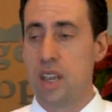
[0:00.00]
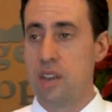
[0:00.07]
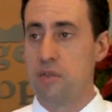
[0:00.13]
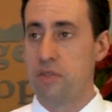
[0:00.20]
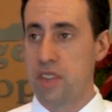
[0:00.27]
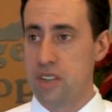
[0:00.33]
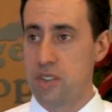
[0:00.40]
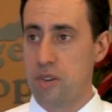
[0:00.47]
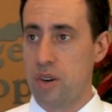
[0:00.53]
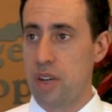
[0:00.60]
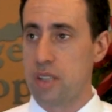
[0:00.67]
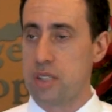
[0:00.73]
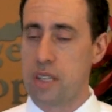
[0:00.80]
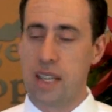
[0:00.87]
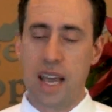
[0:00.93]
fish
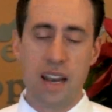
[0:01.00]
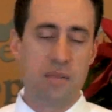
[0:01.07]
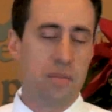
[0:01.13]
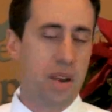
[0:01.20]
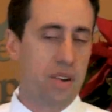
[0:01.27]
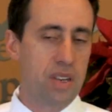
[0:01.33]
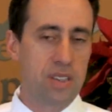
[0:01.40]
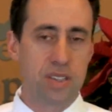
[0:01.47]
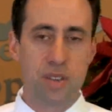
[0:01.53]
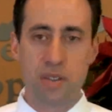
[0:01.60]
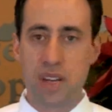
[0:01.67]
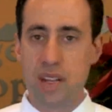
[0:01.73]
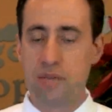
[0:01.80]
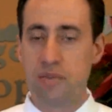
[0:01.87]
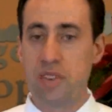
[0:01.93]
oils. A lot of Americans don't
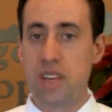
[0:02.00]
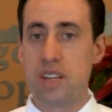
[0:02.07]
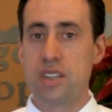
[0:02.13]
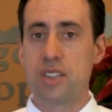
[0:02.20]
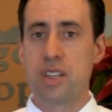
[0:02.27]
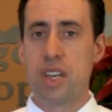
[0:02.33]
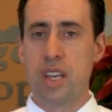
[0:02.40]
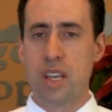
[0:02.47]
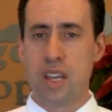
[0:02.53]
eat fish.